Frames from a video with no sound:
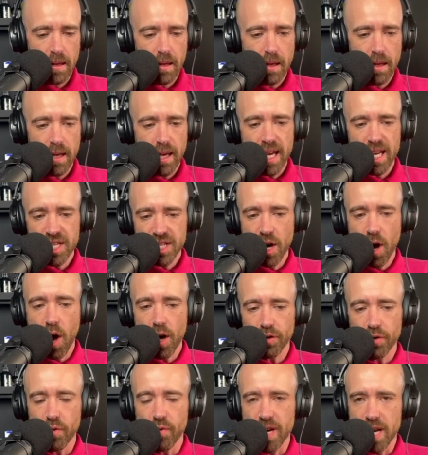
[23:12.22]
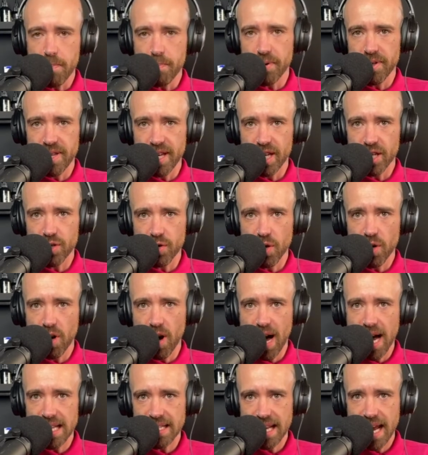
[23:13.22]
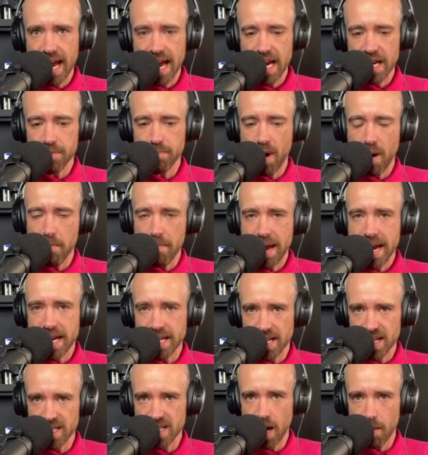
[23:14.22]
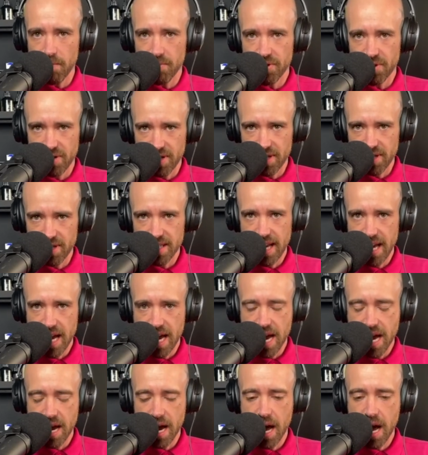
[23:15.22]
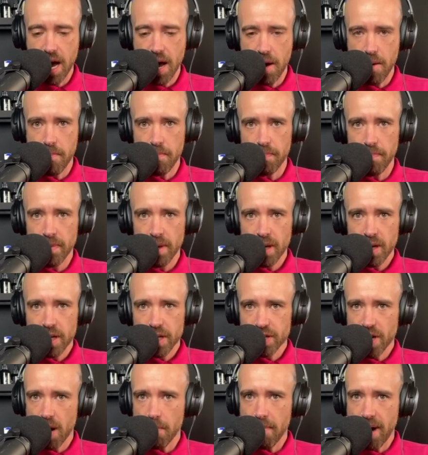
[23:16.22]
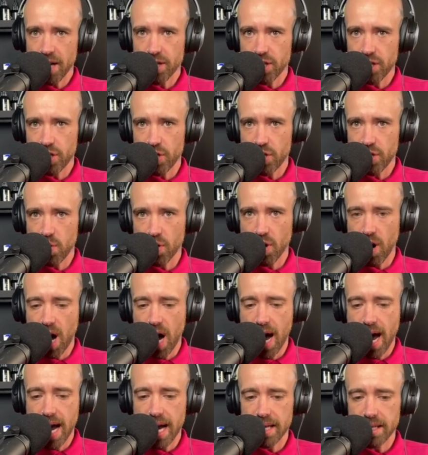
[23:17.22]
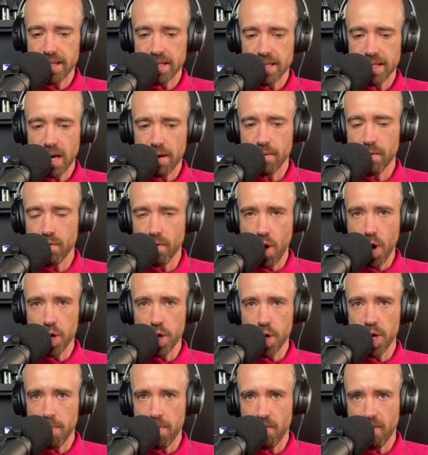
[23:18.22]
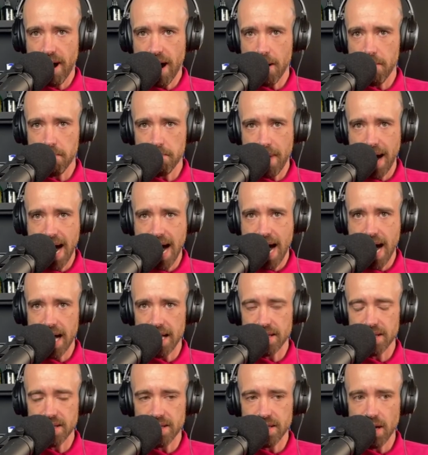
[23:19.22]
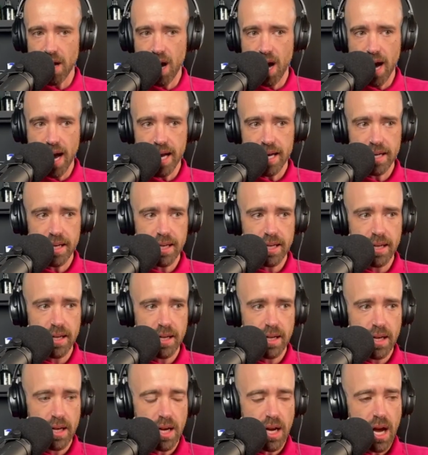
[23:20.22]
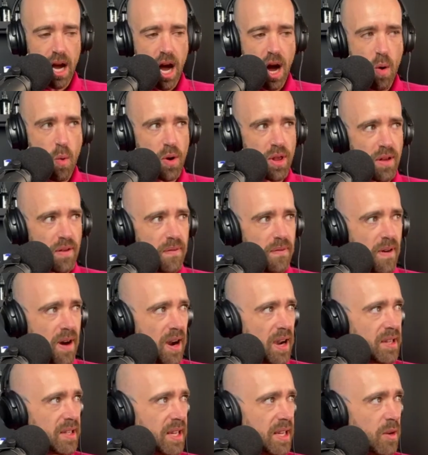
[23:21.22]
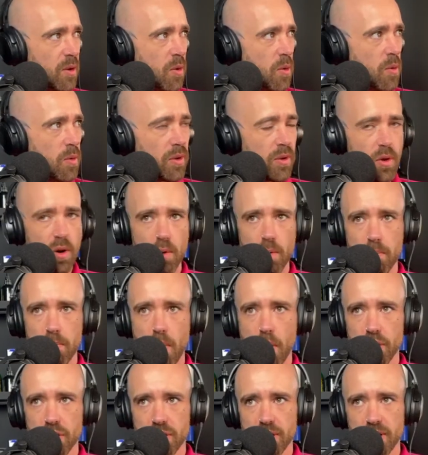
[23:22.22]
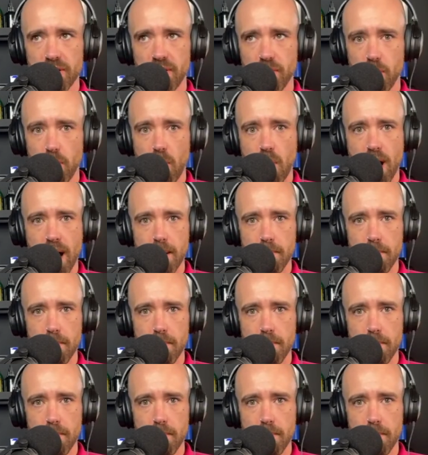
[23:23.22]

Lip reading: It's hard to really predict your guys' age, but I'm making assumptions here. So I imagine you guys have grown up around bands like, oh, what the fuck are they called? Got Motionless in White.